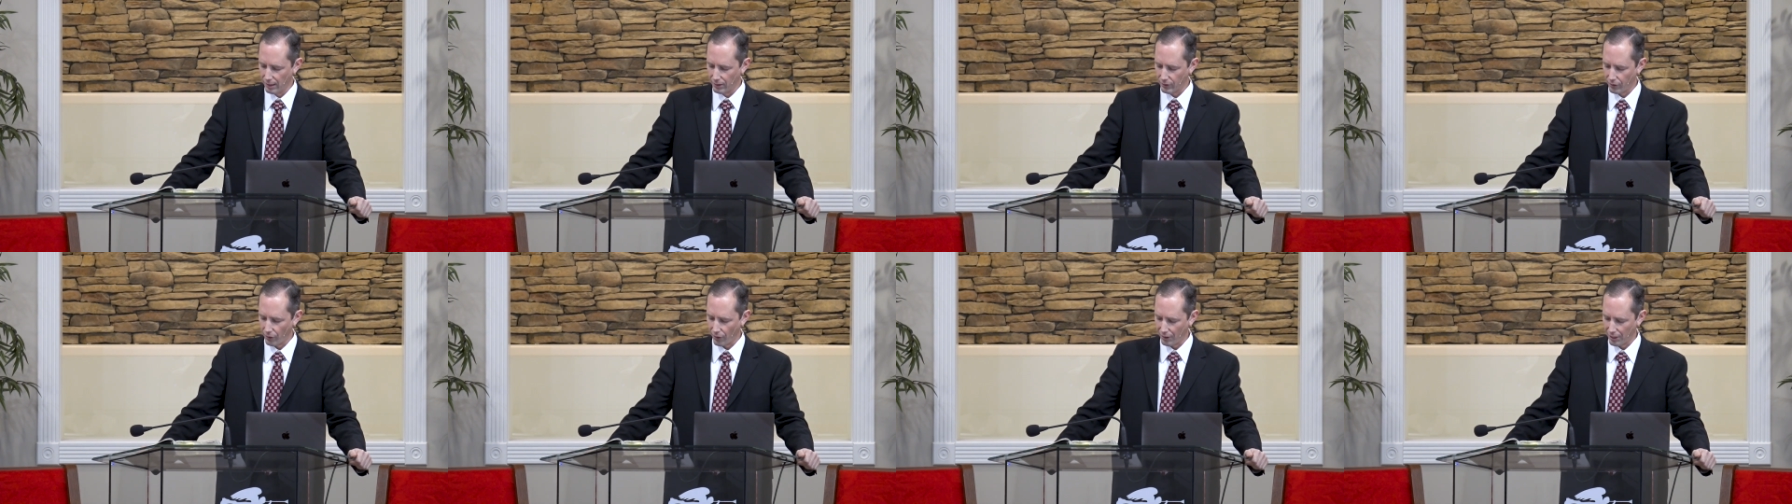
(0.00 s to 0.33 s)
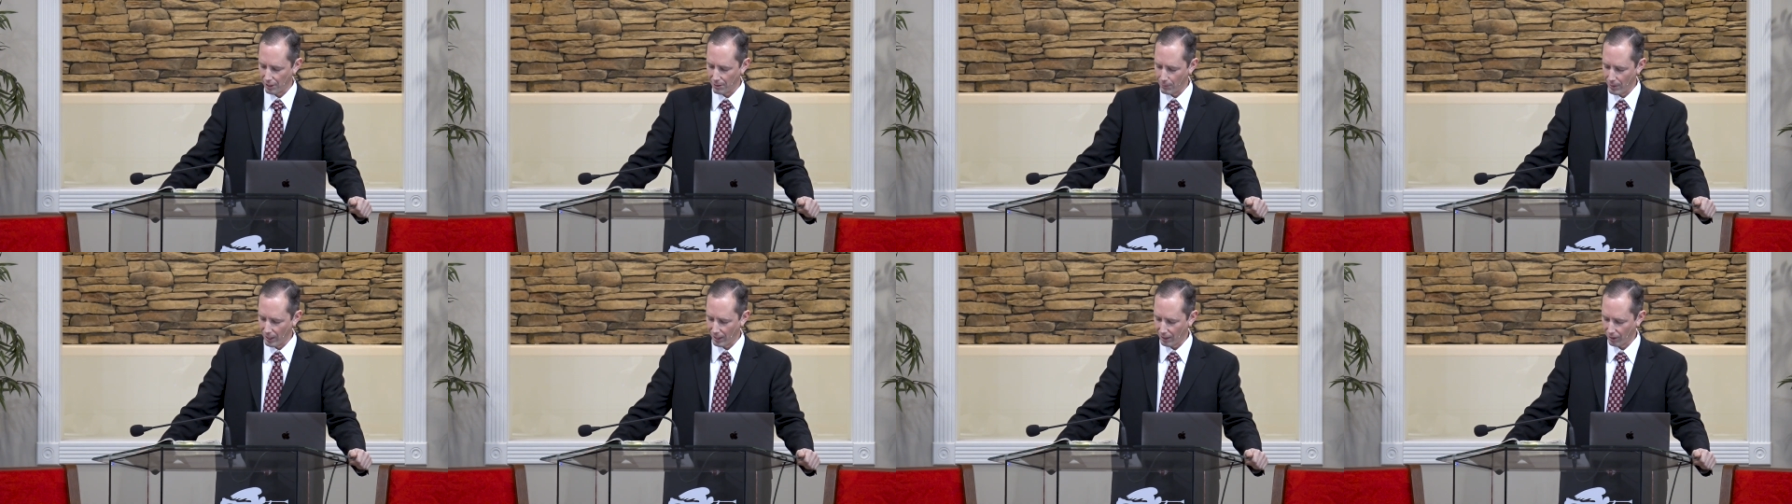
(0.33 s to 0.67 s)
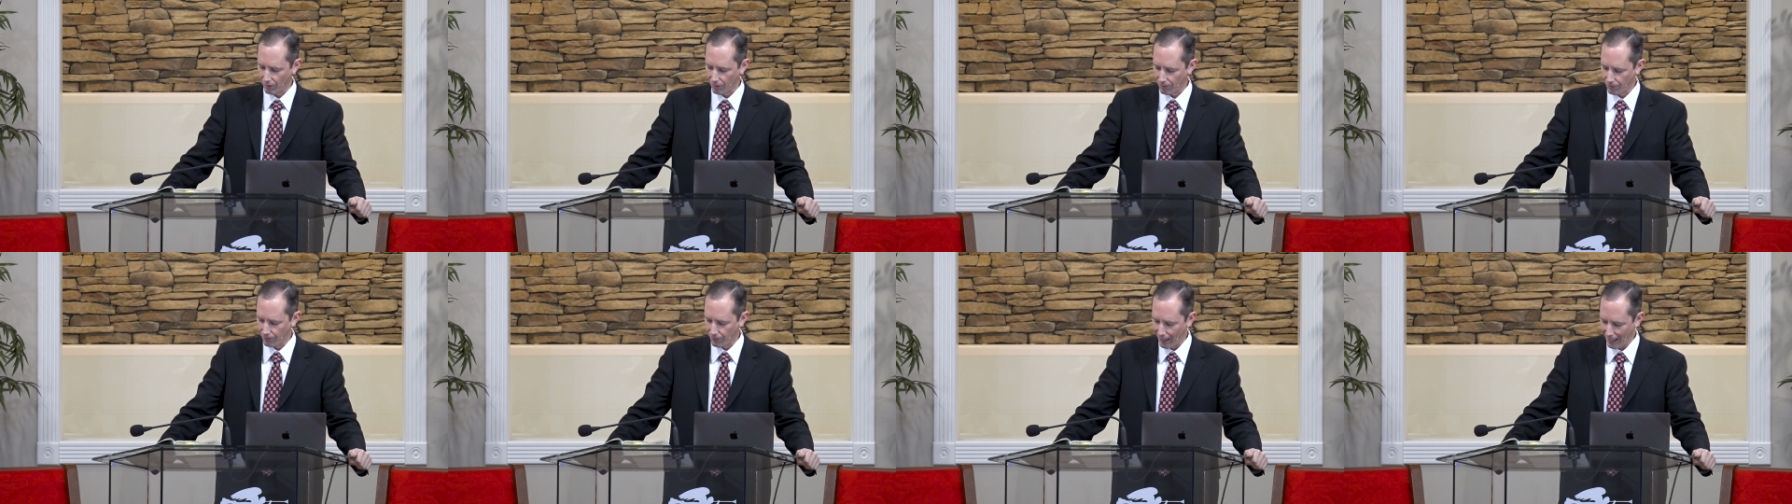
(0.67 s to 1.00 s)
so that he
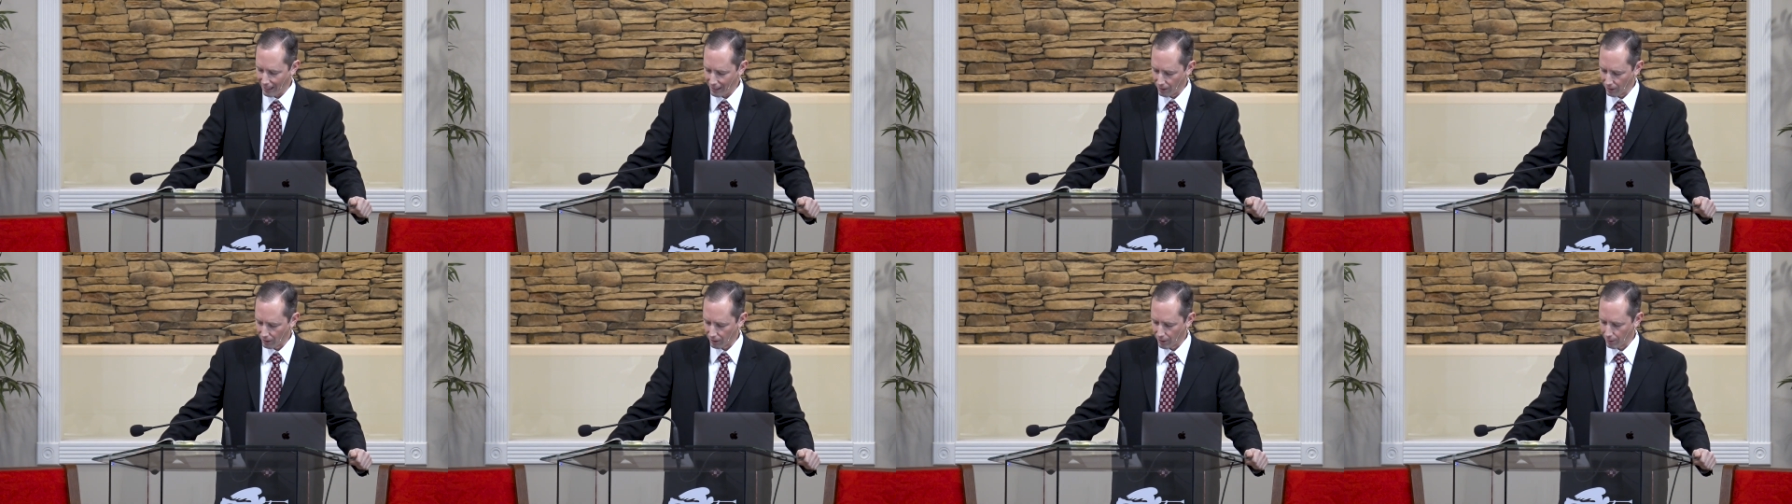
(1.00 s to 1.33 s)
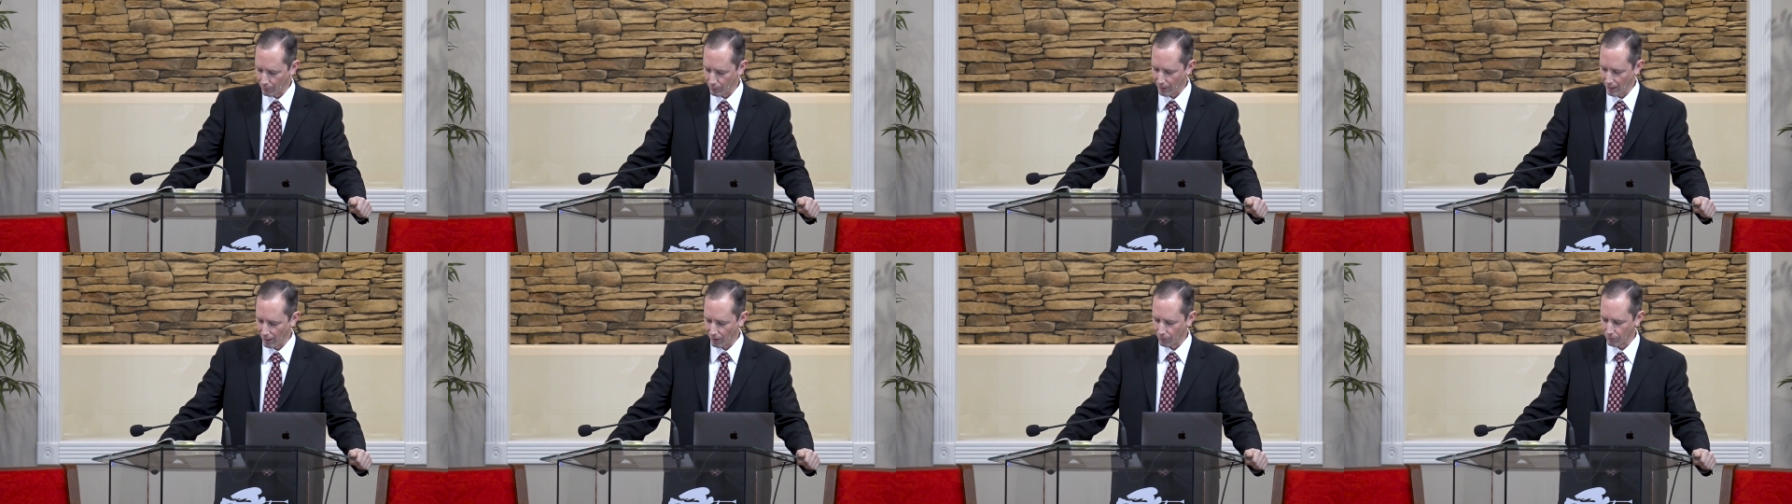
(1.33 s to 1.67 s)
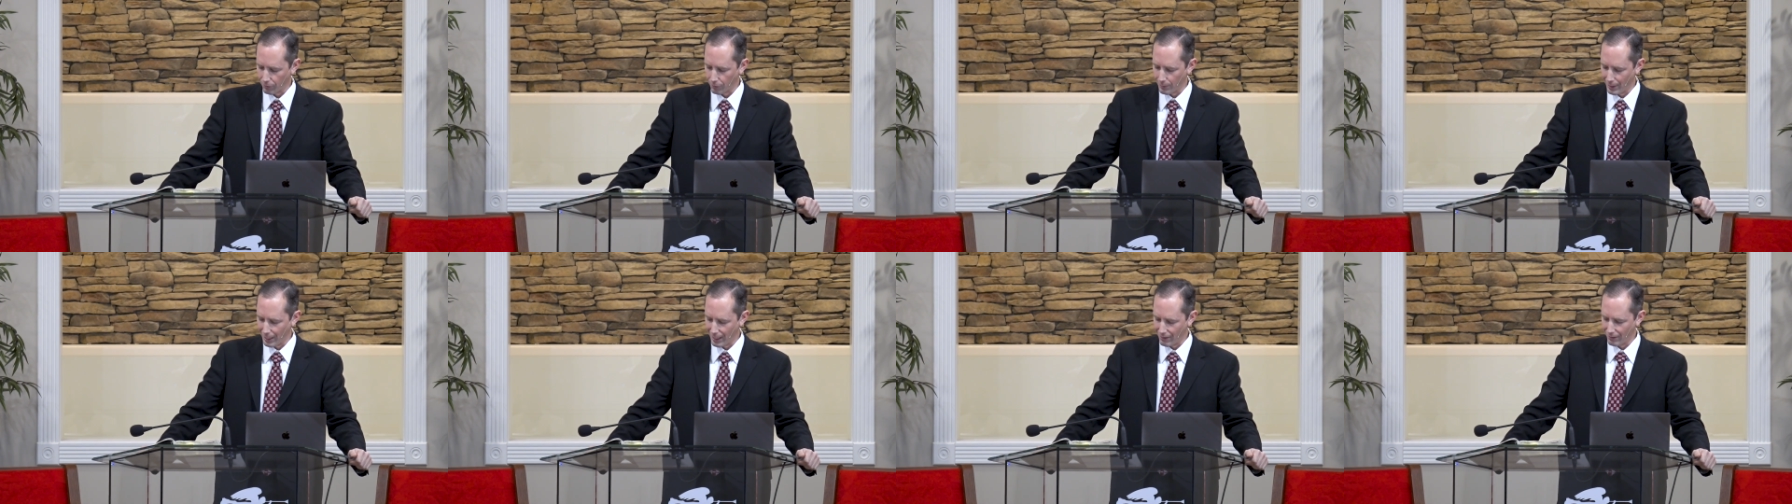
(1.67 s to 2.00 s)
maketh fire come down
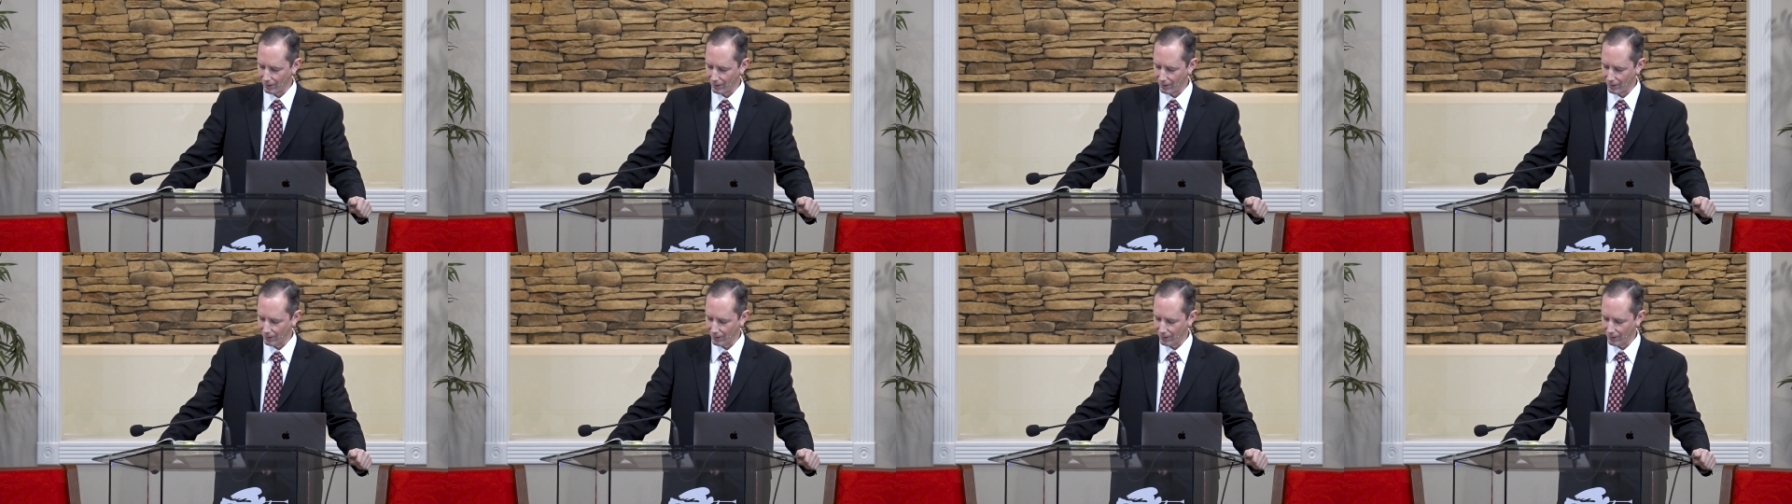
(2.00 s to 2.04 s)
from